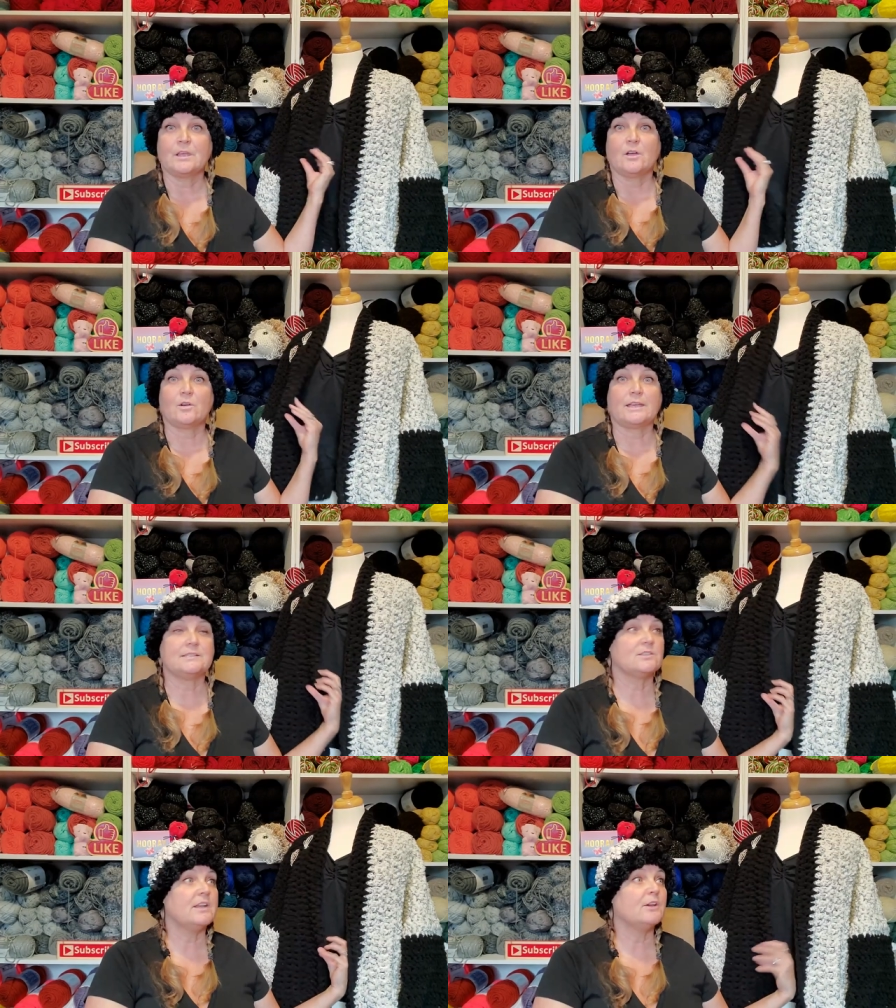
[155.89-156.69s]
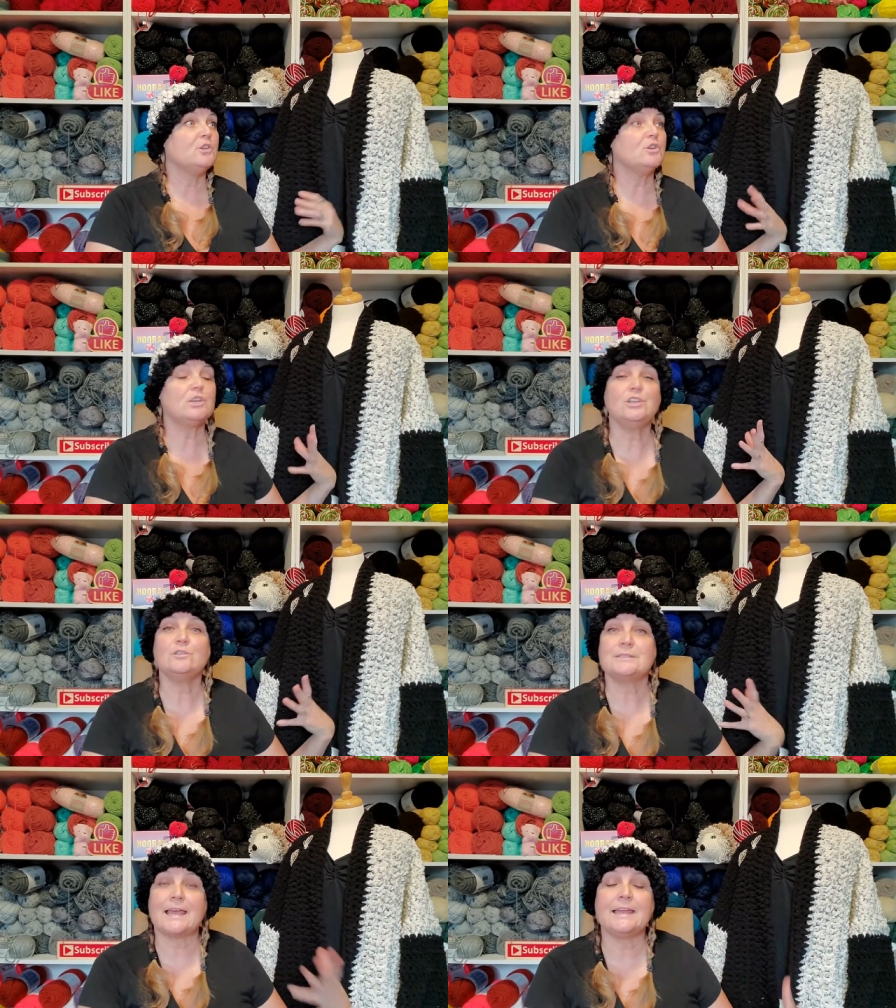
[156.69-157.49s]
Okay, so now you can
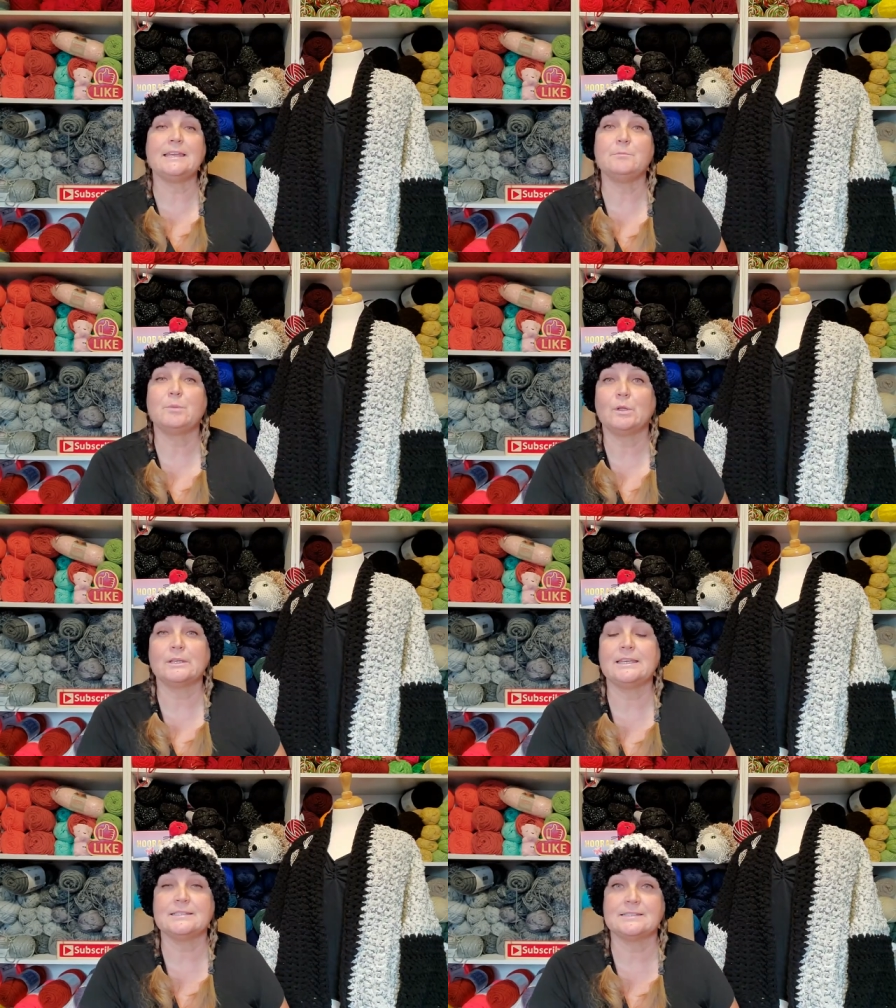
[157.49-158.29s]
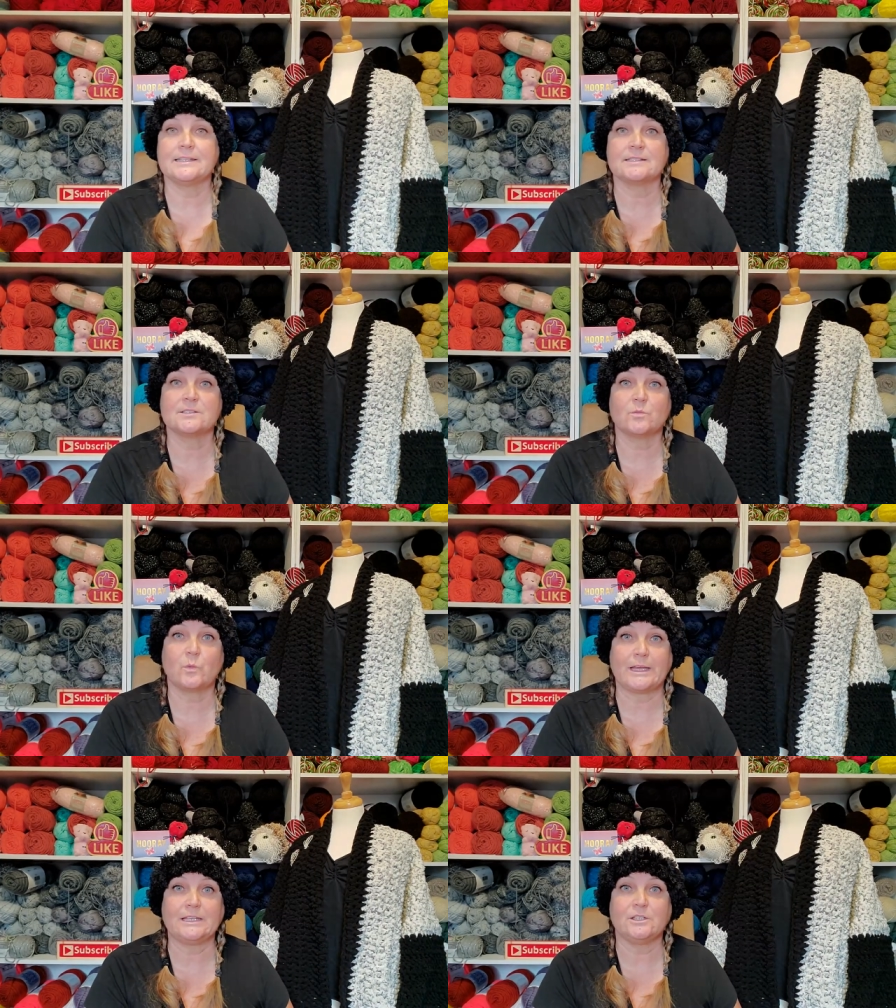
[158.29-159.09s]
use any bulky six
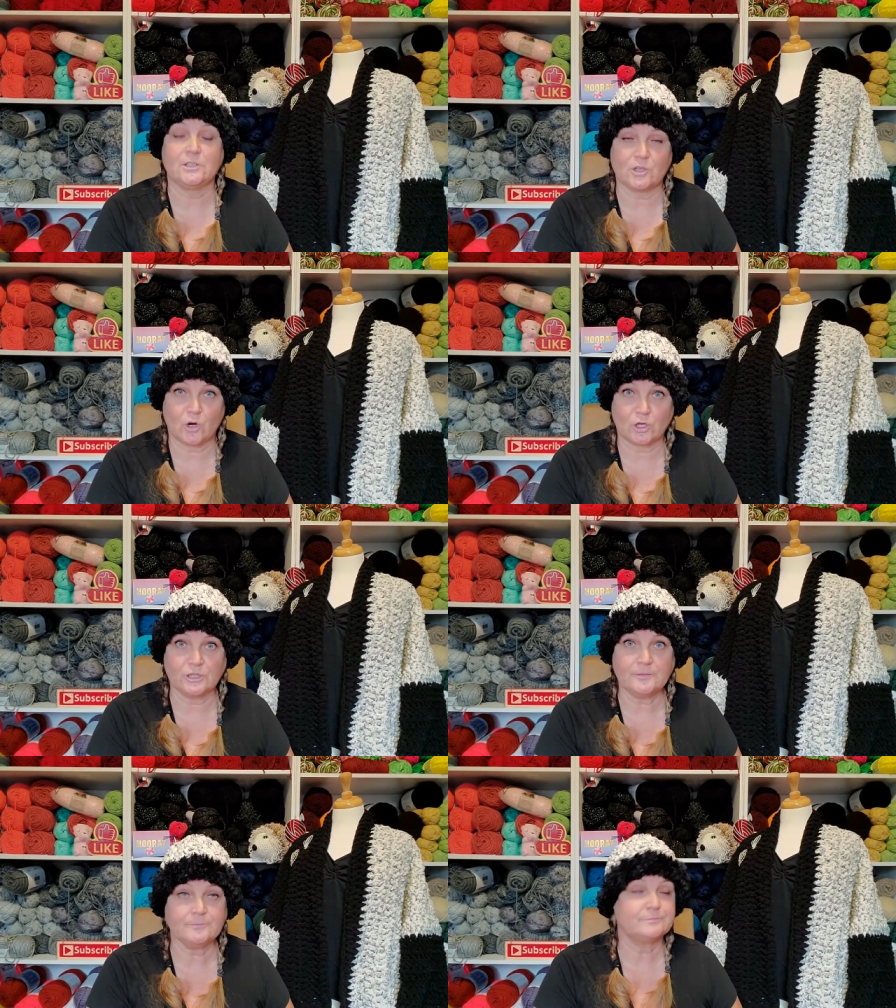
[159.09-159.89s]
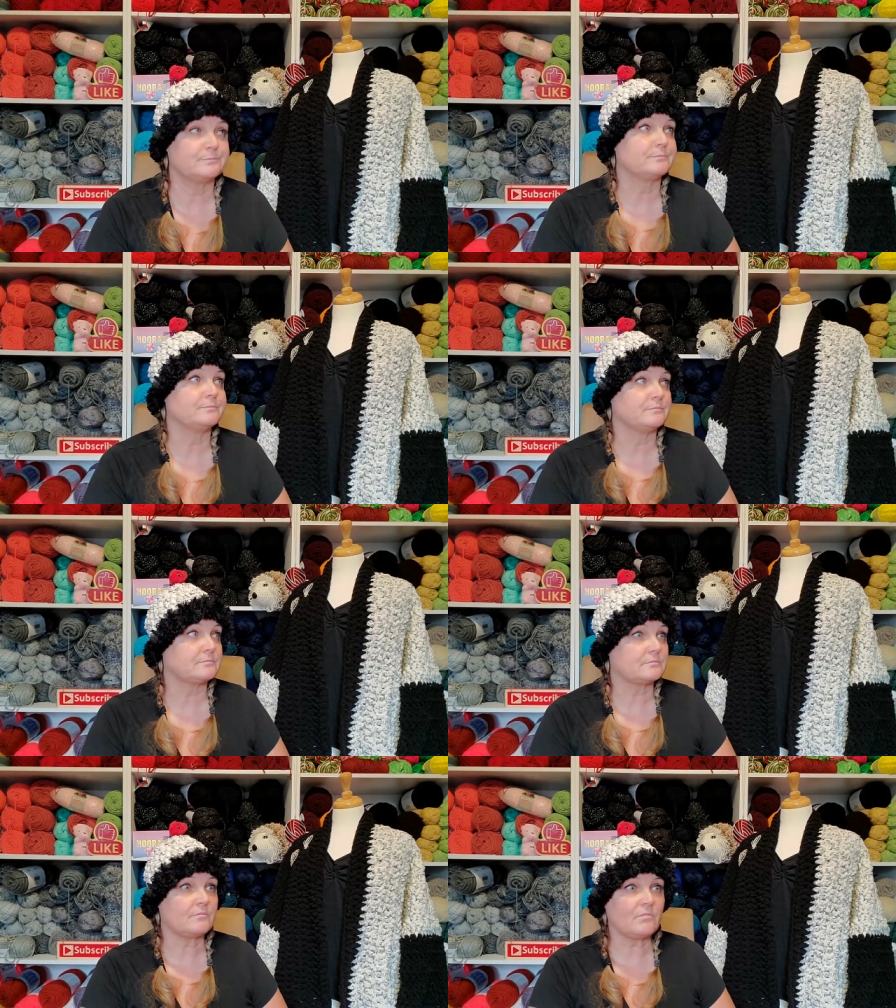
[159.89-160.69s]
weight yarn
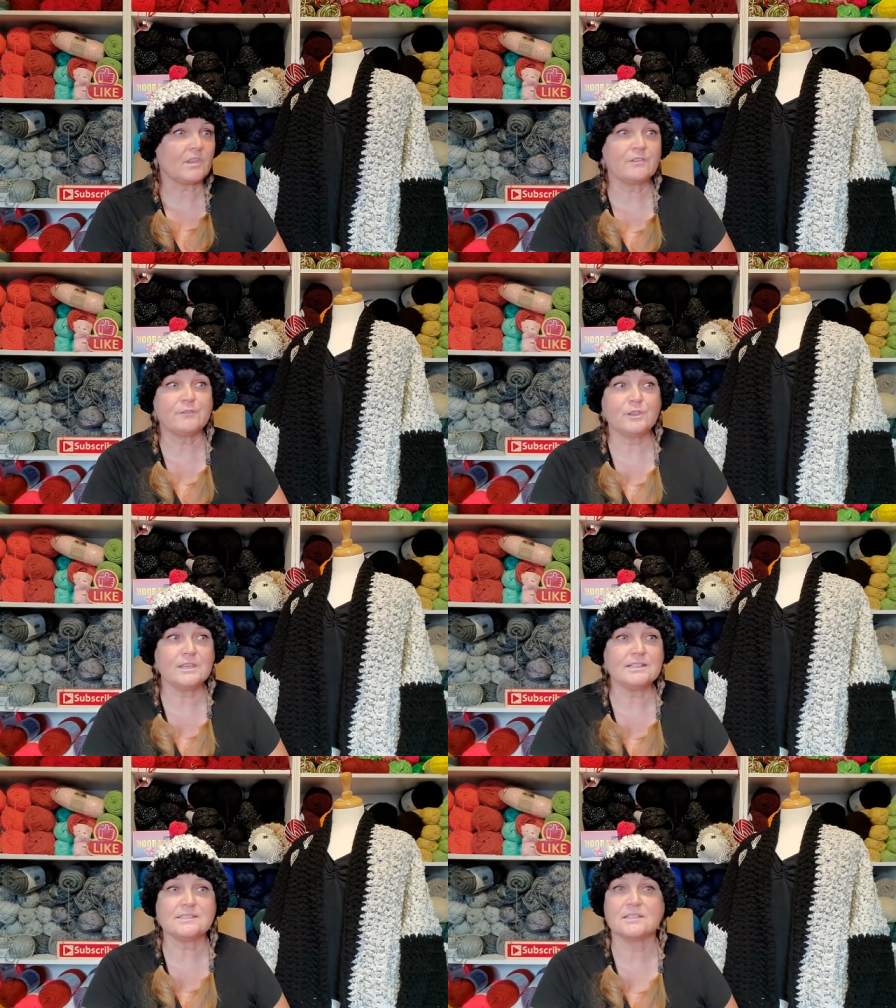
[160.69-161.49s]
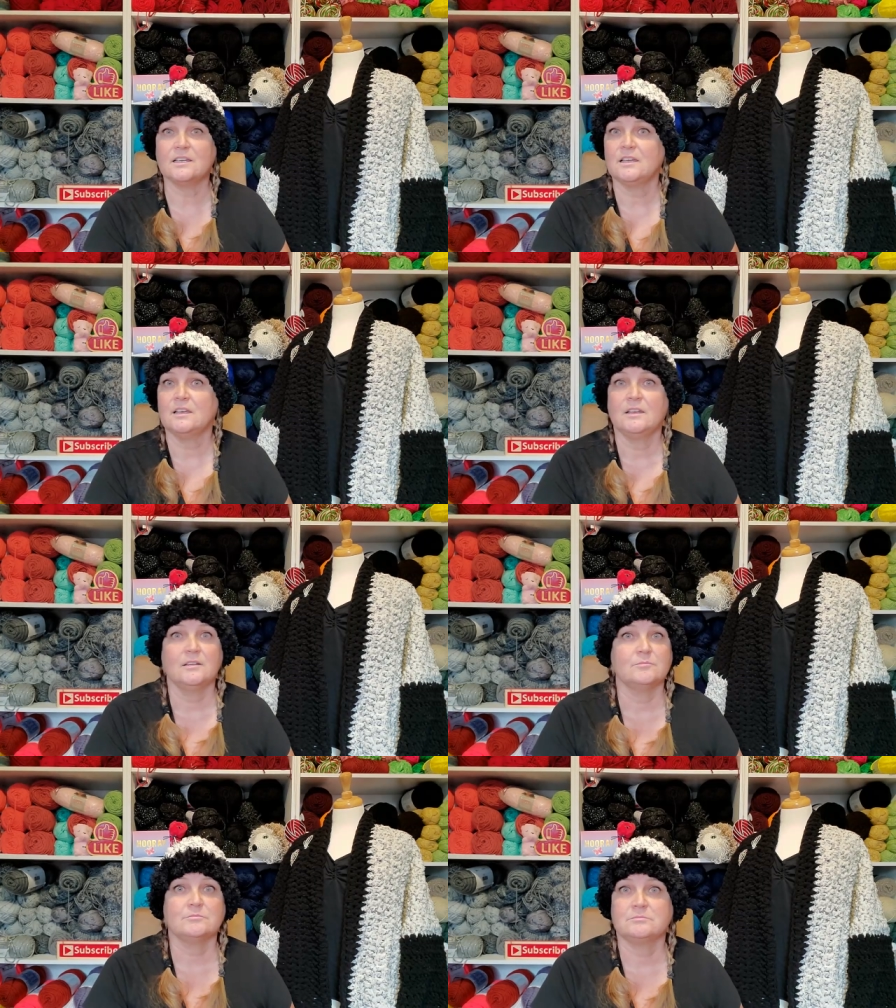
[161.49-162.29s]
for this.
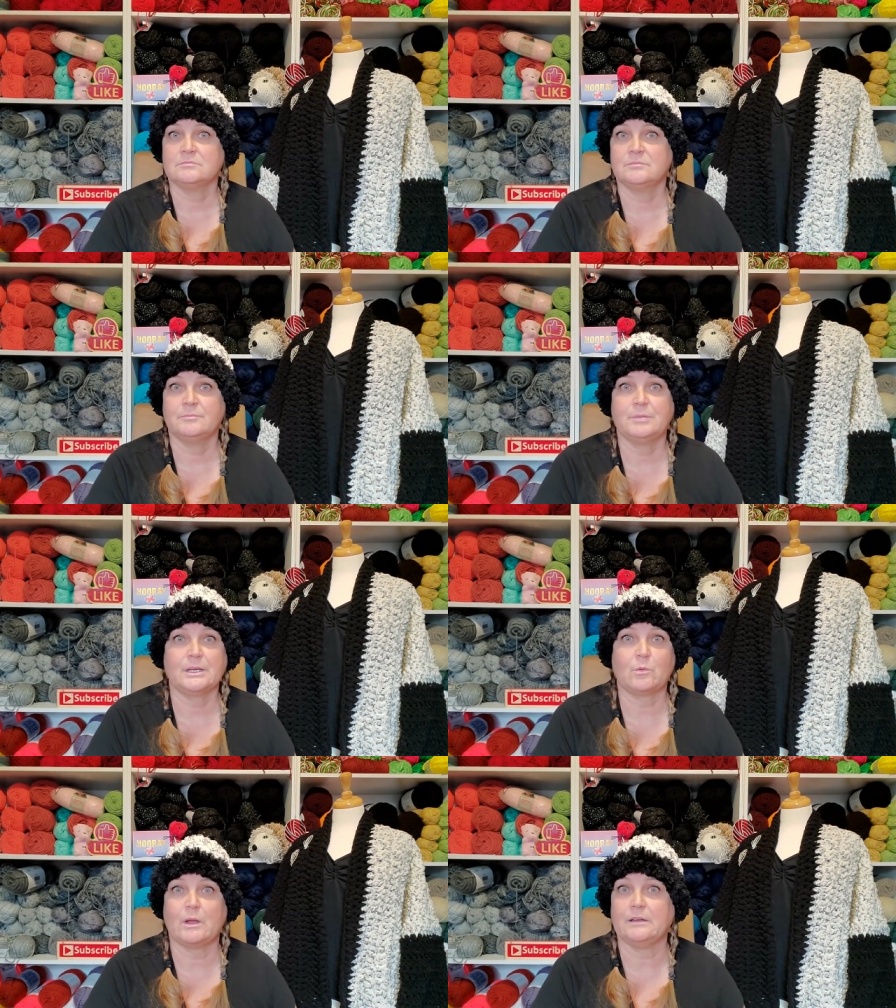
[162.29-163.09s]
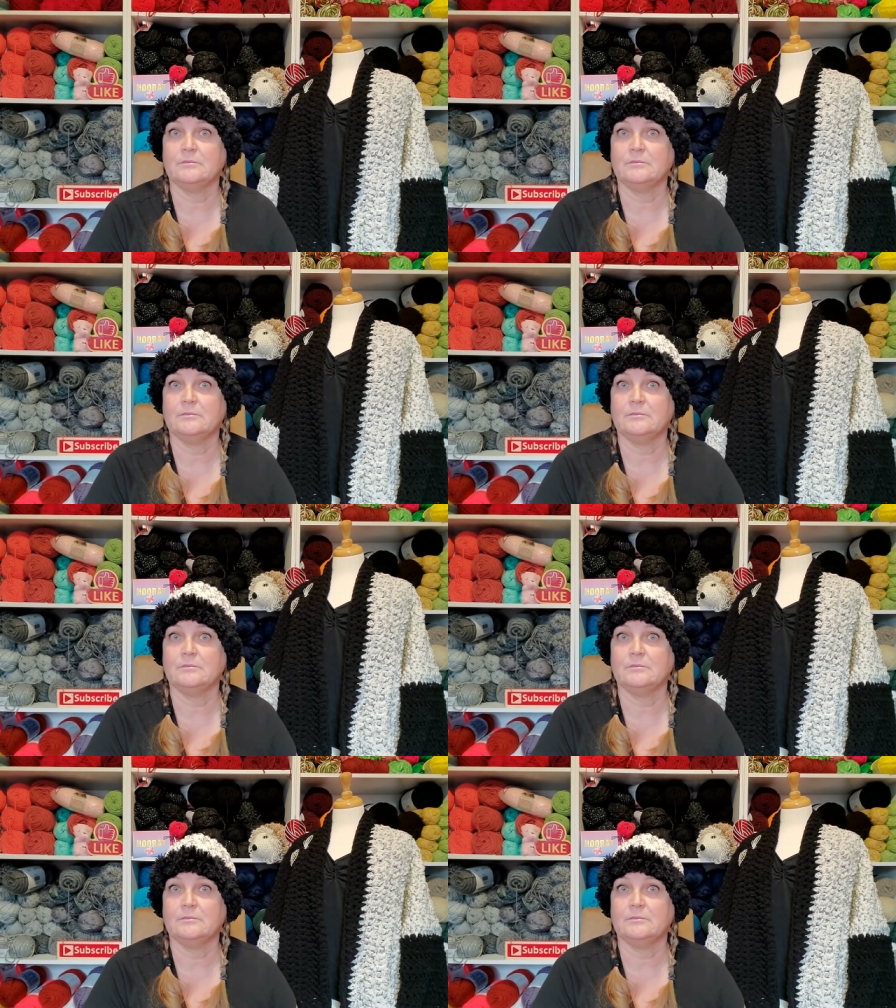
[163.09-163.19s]
Pick one.